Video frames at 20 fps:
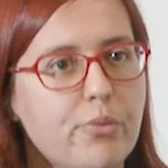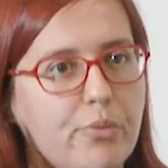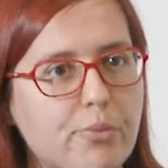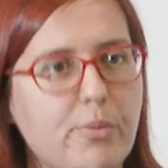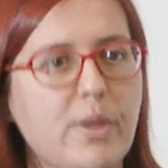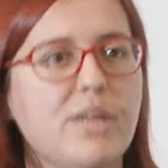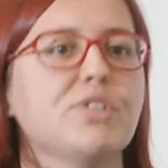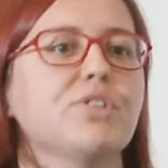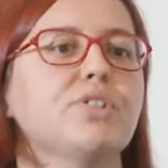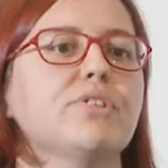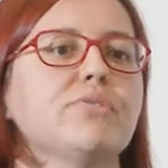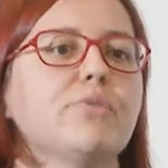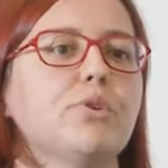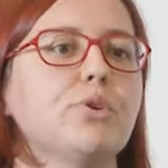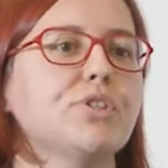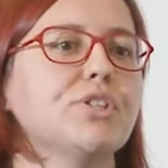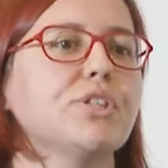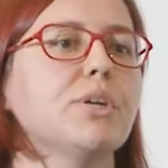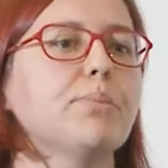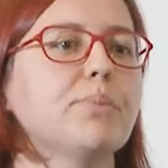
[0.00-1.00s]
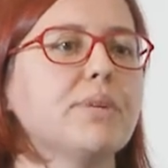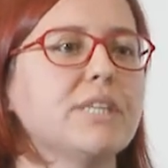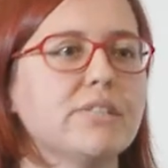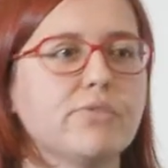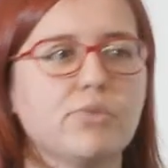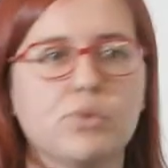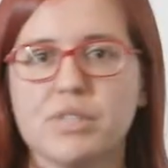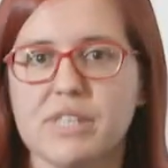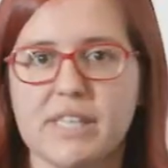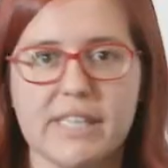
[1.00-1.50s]
major version upgrades,
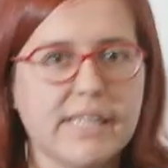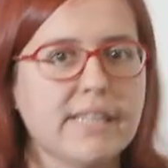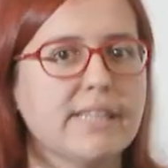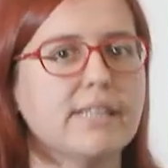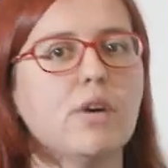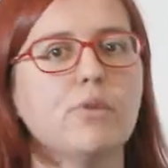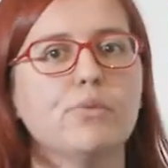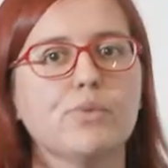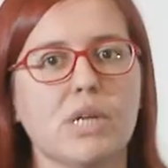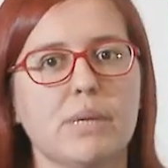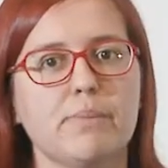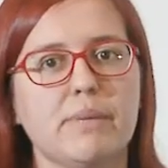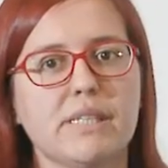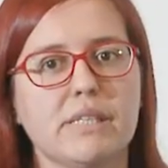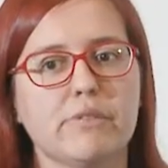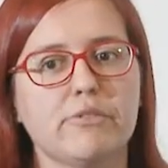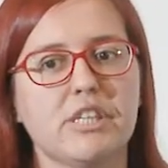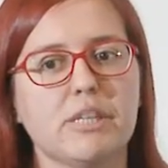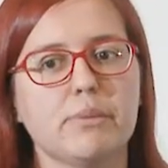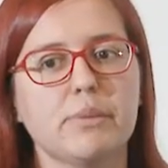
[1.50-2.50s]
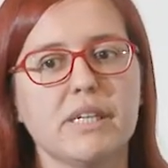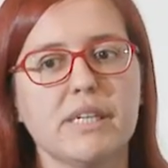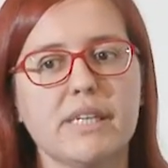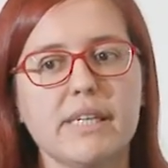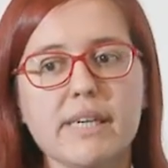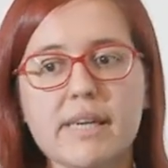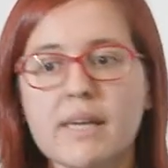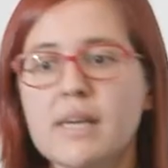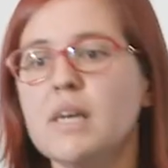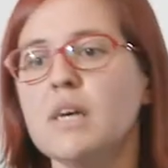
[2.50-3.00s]
we were thinking downtime at the very
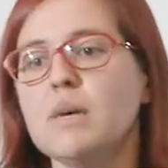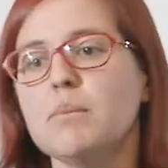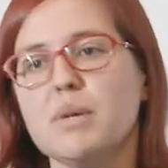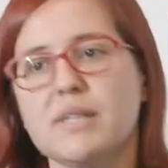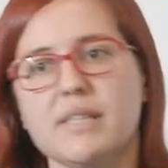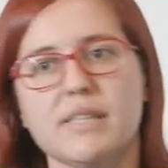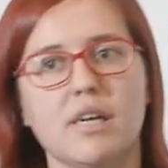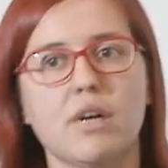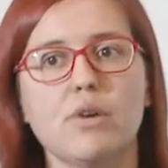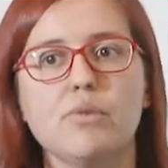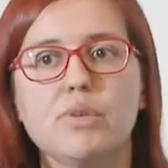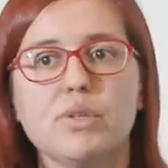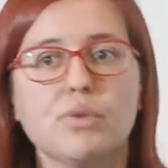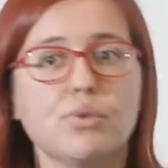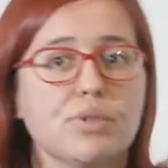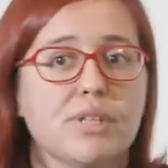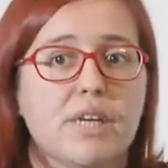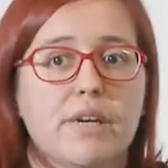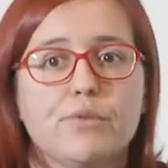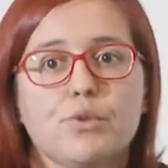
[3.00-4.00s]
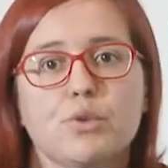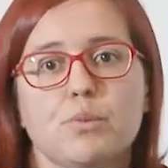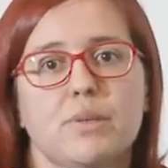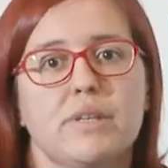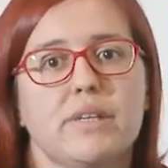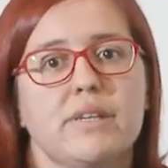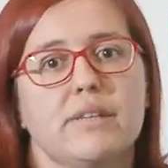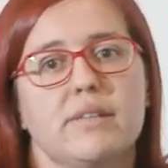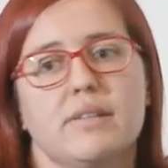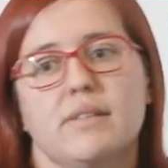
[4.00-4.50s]
beginning. But now we don't have to
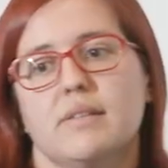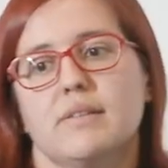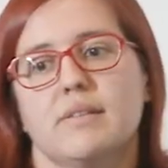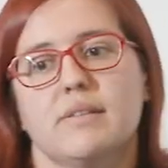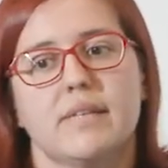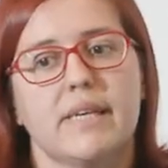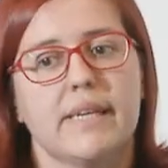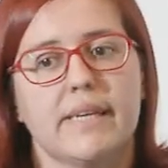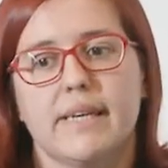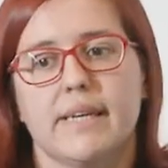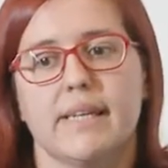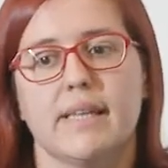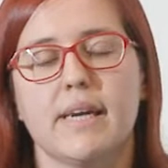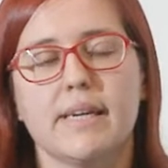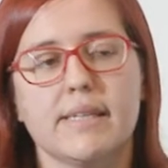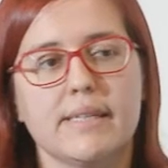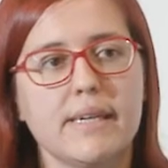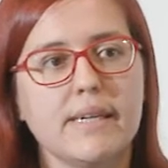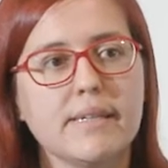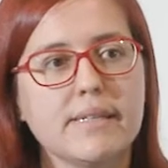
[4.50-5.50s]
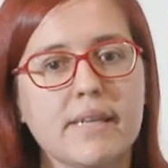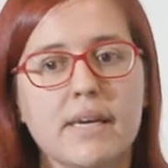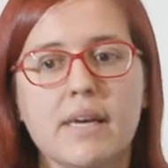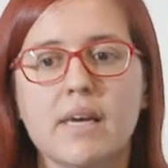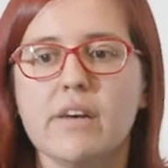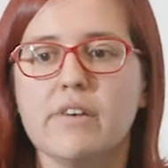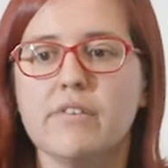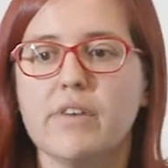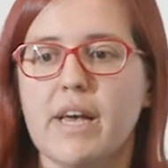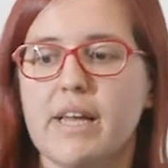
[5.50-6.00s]
be thinking like that.
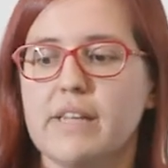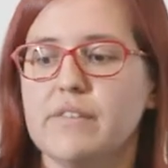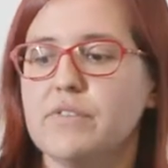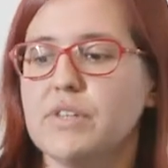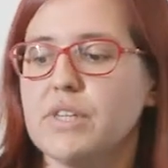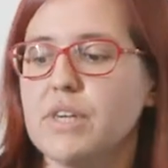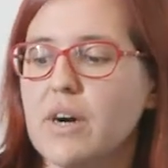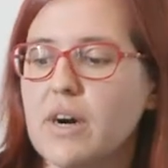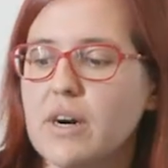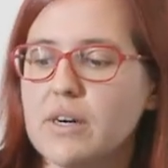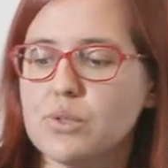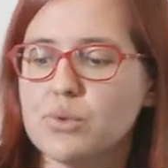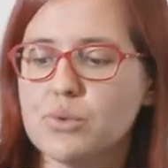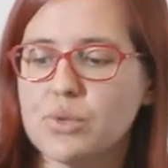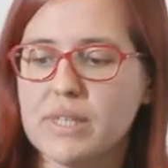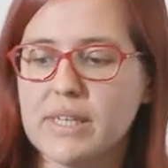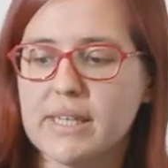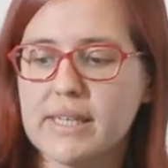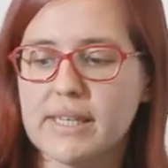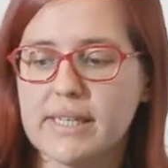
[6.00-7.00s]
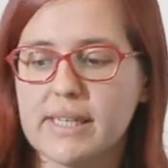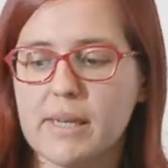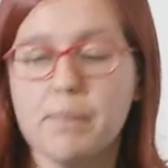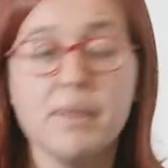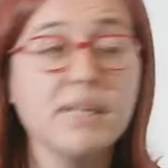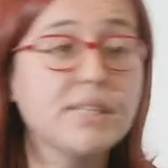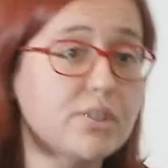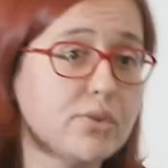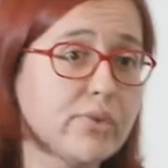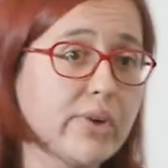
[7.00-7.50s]
And we are doing in a
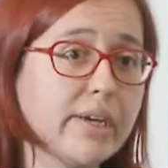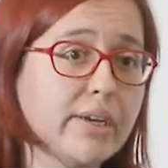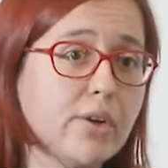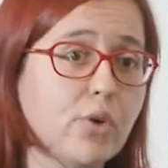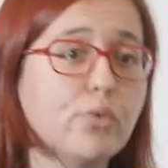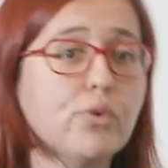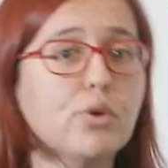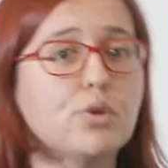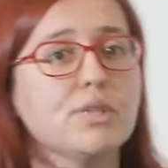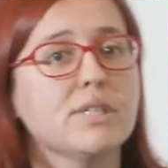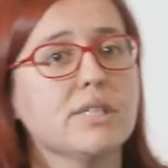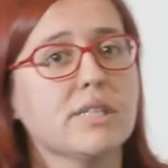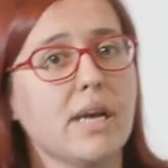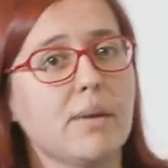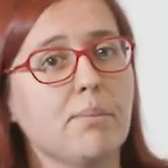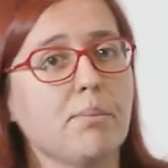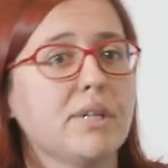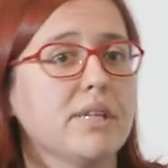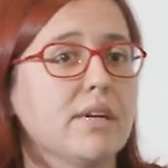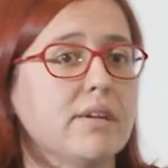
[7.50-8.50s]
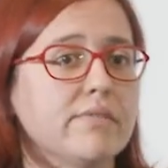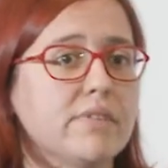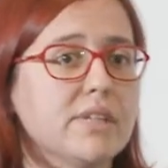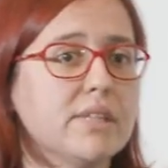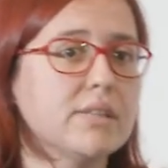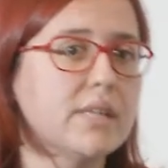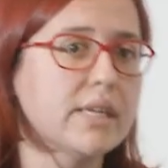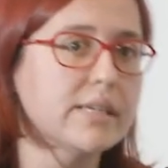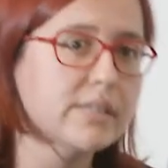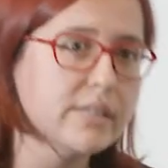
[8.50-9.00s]
better way. Of course, it can be done
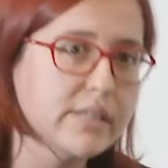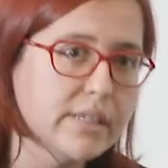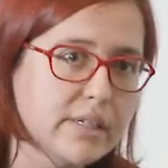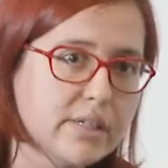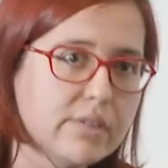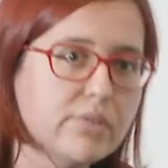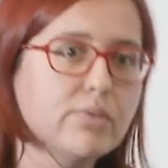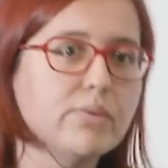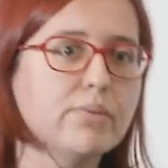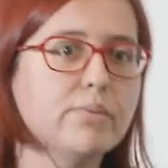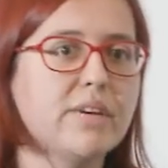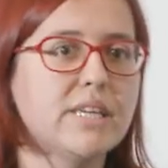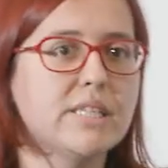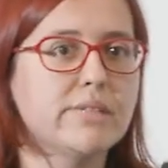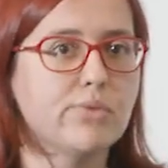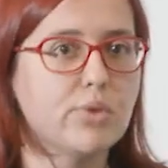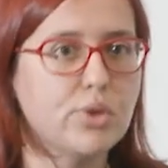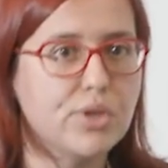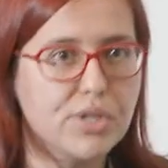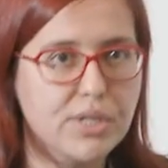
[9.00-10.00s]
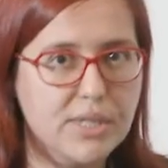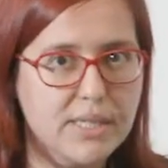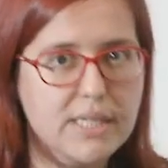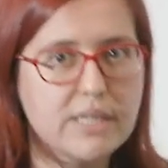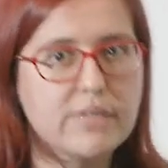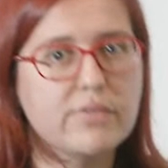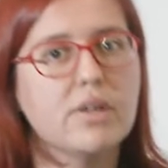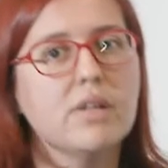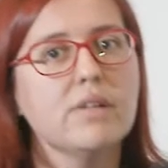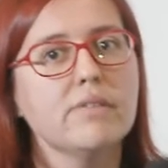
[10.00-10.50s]
with trigger-based versions
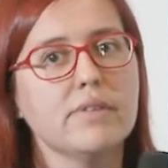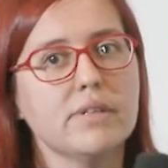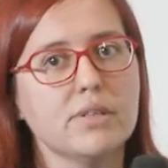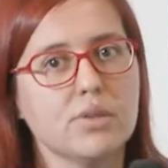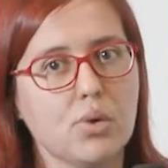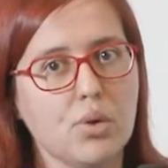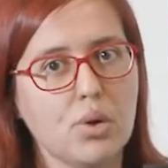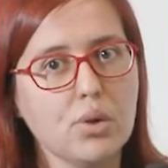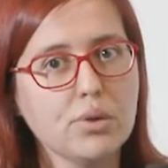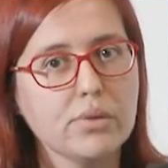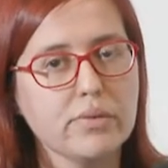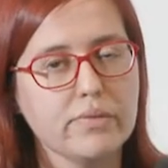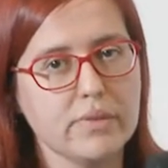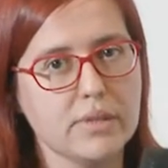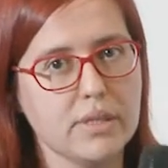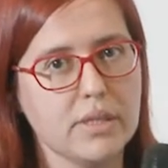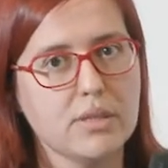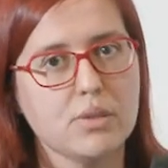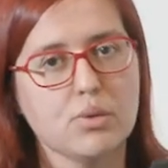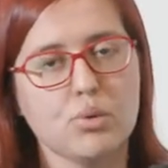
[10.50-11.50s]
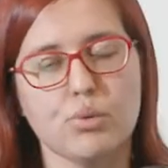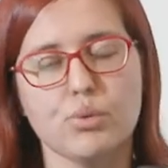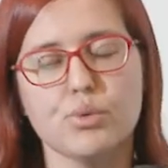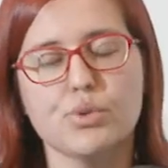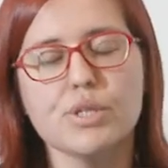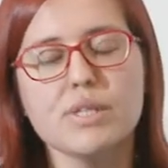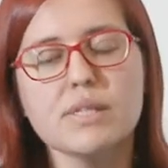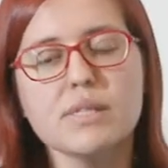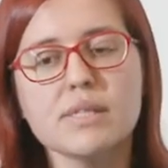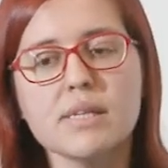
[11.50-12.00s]
as well. We talk the
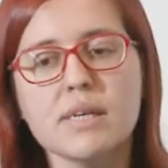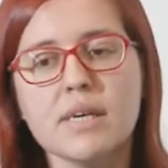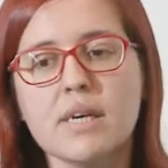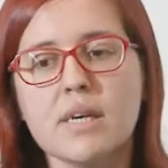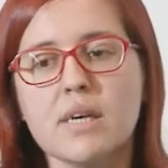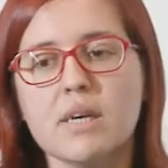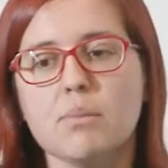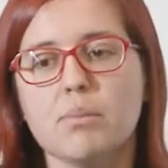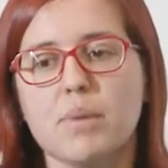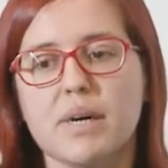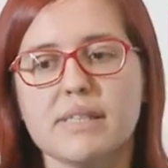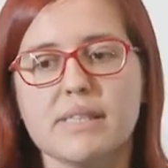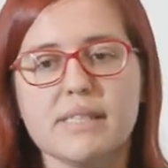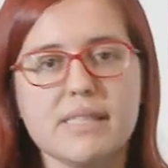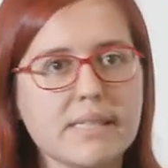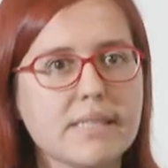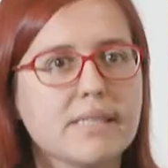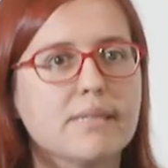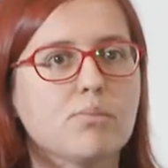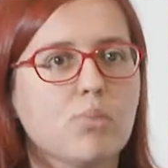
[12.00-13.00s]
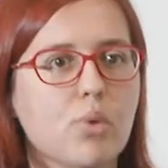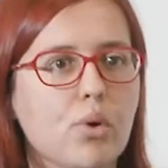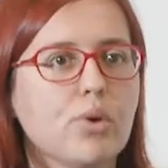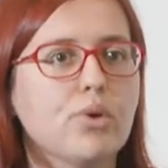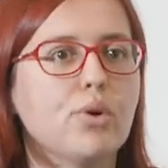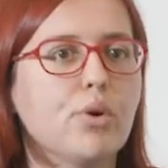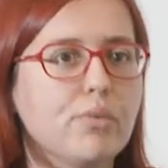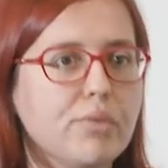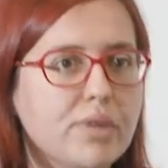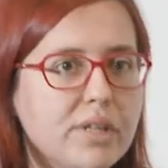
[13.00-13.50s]
solutions. But this is more
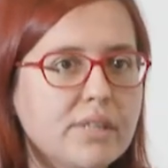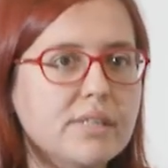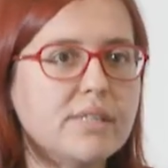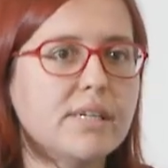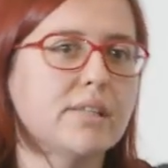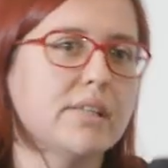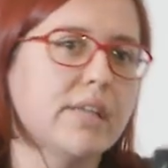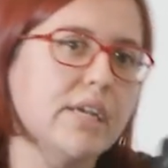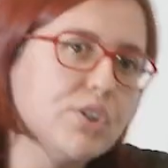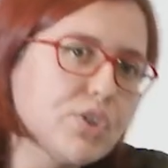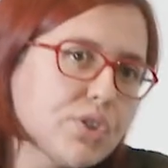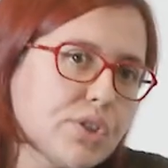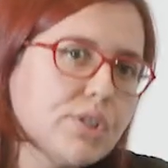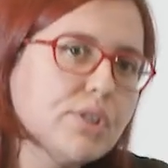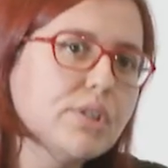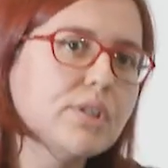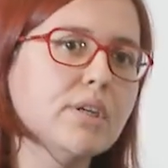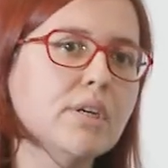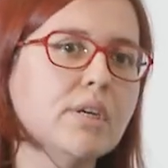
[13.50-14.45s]
convenient and natural